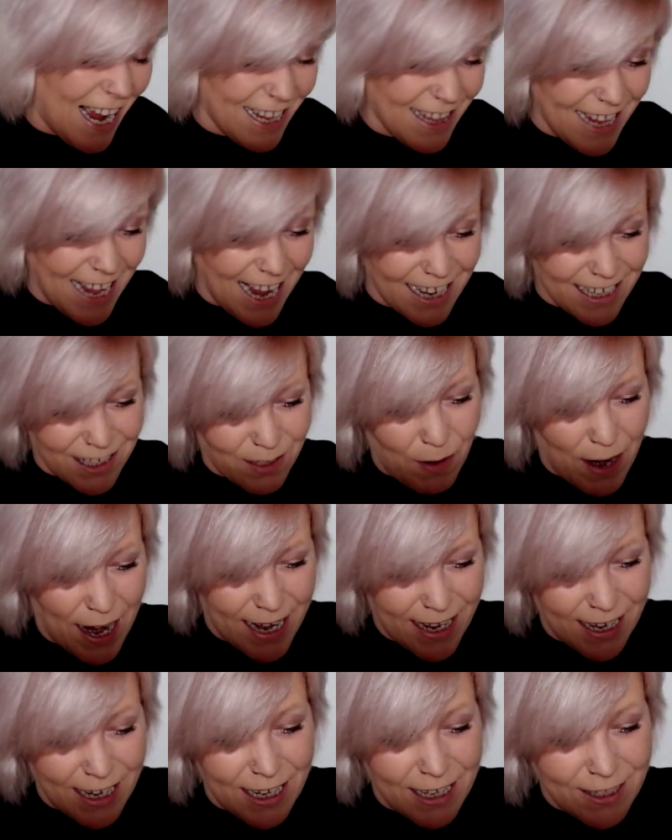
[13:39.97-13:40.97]
And that's
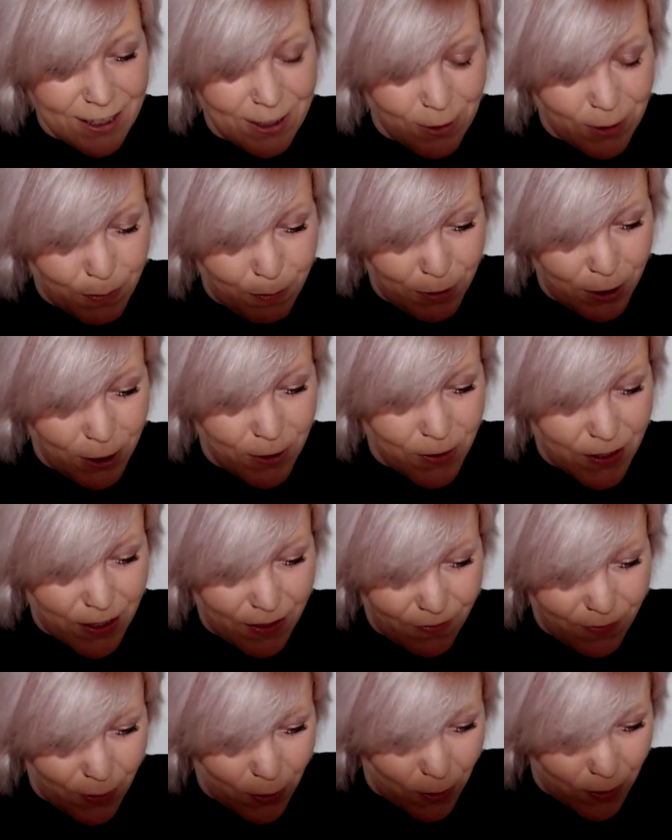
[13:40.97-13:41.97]
when those
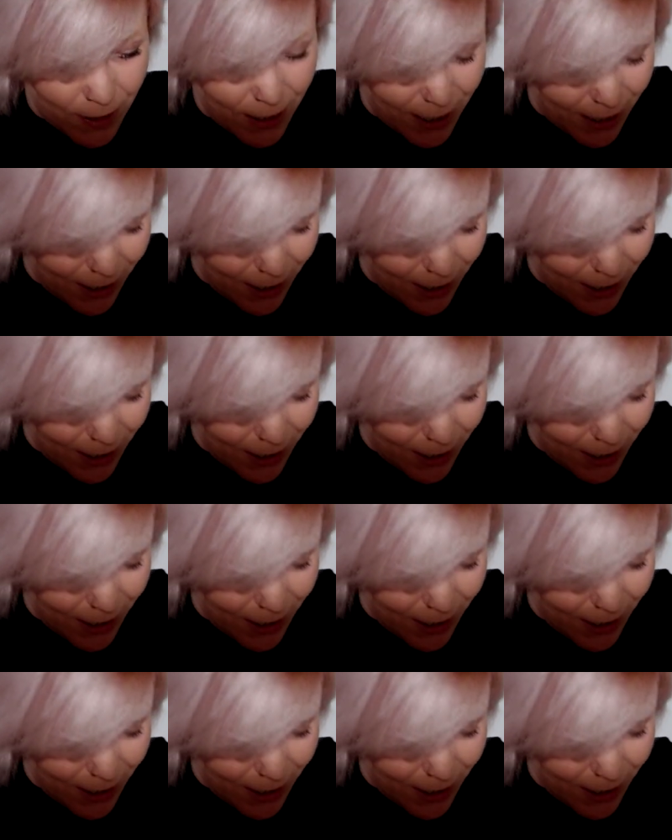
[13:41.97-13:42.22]
beautiful,